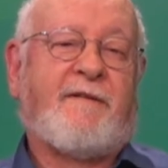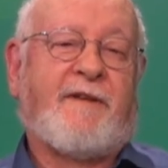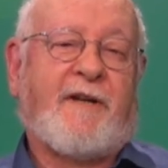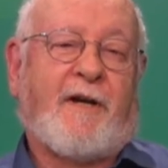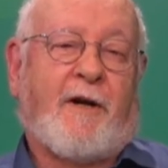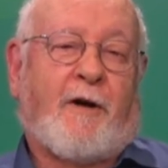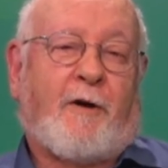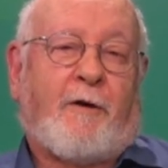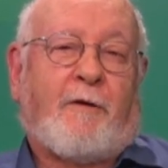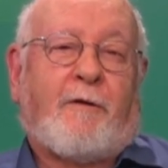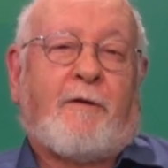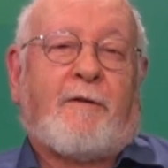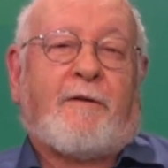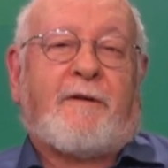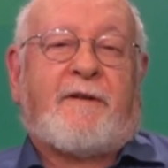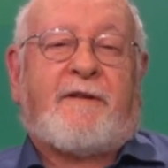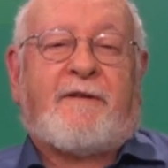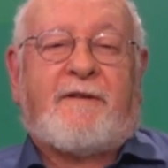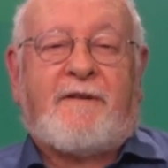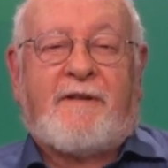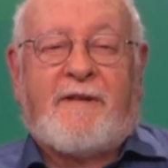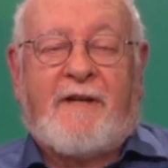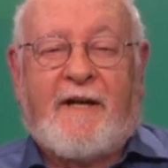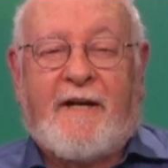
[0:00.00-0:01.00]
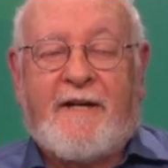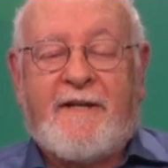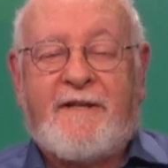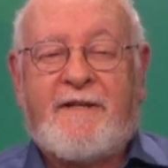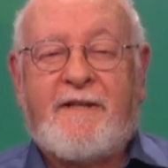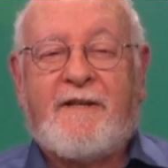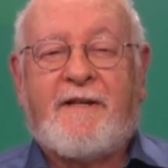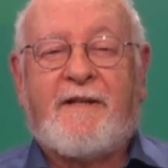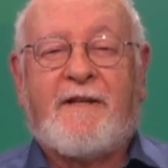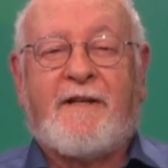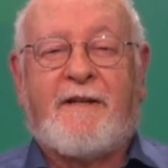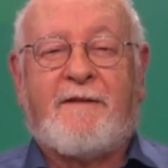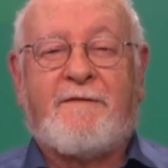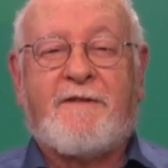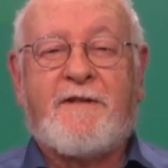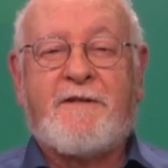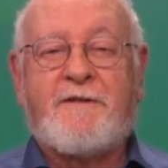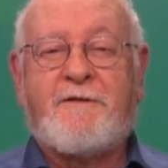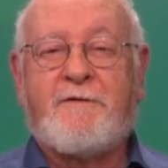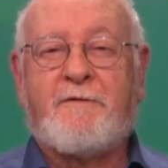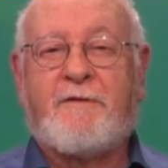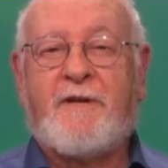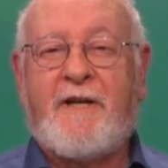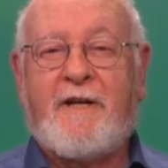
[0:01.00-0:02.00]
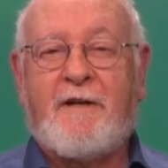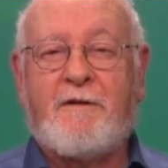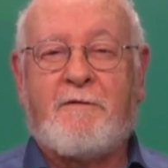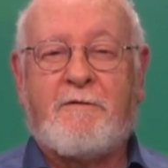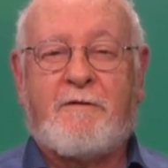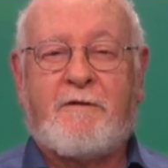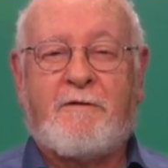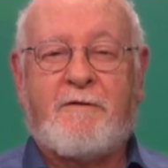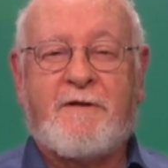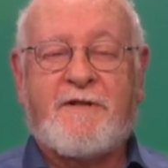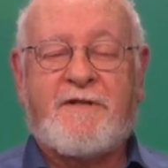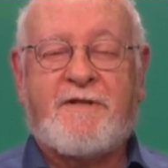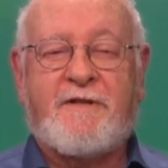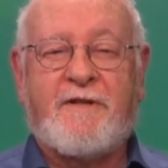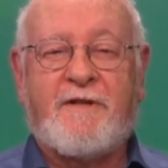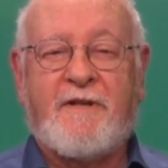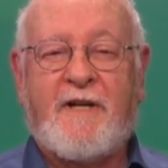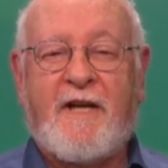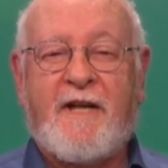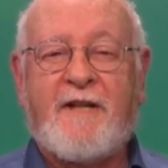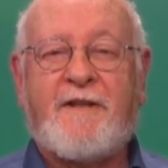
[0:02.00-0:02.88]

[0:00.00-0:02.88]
the old idea of the Judeo-Christian